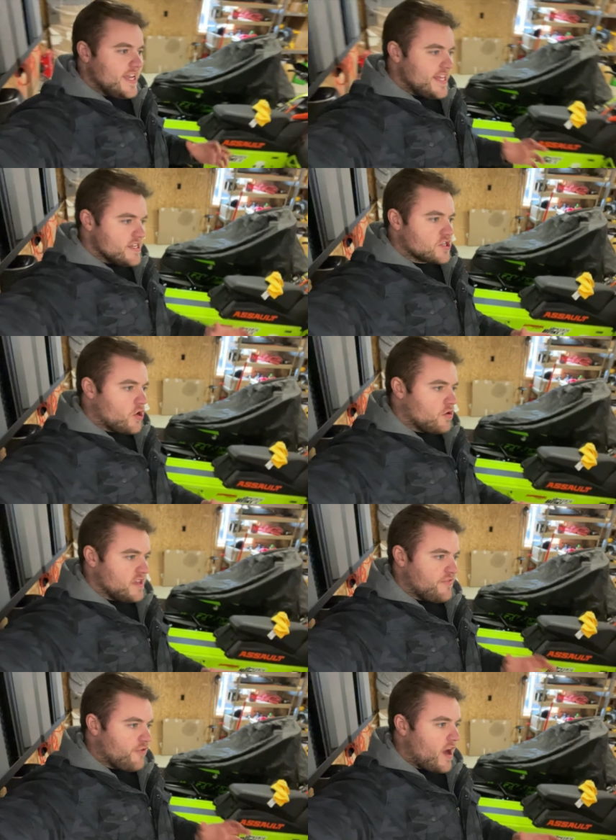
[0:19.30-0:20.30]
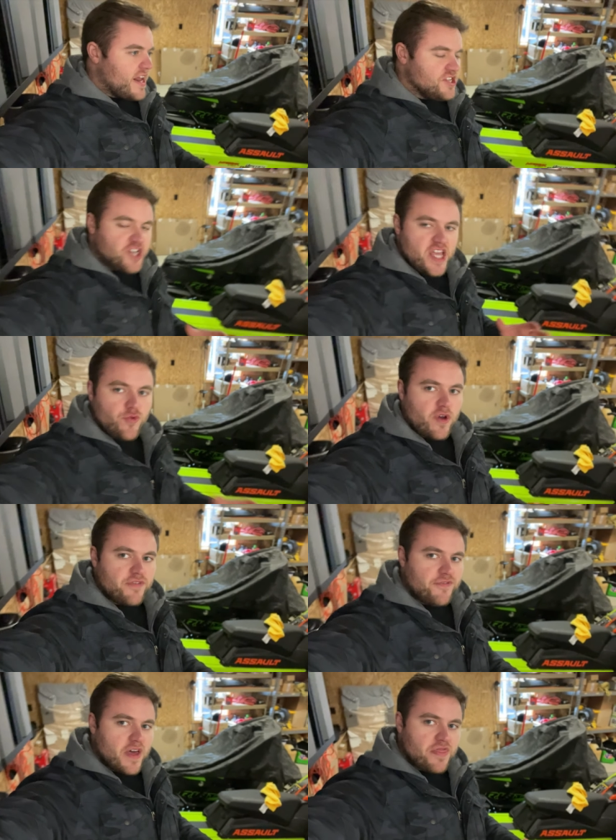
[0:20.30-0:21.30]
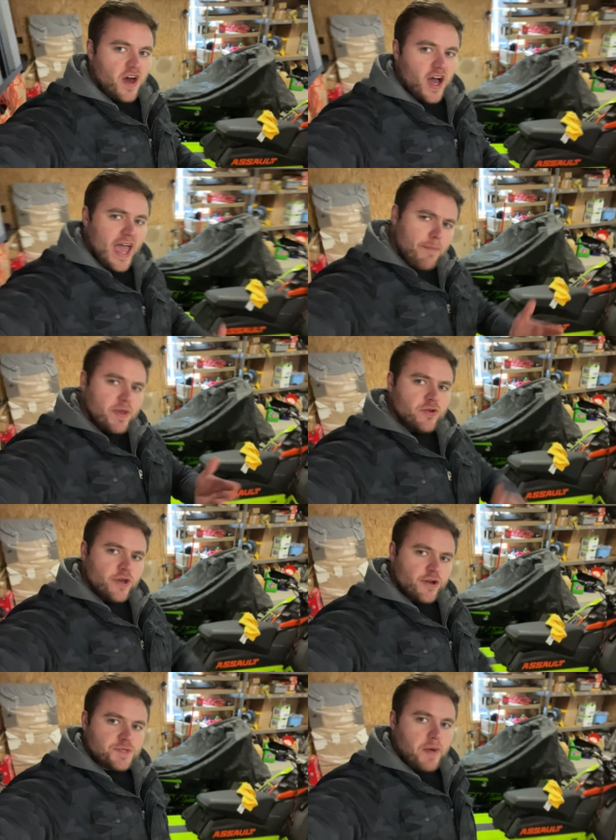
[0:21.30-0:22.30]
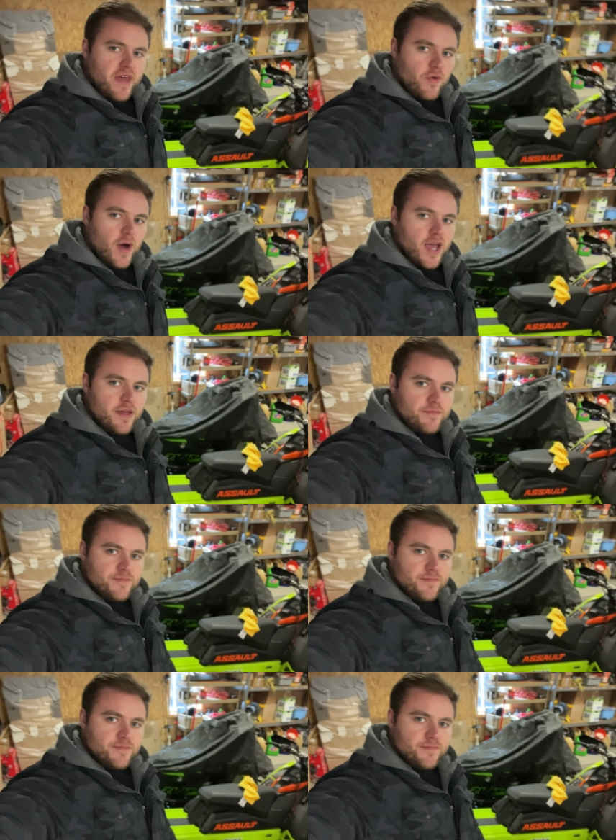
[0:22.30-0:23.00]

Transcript: is currently Friday, January 5th. Uh, Happy New Year's, by the way.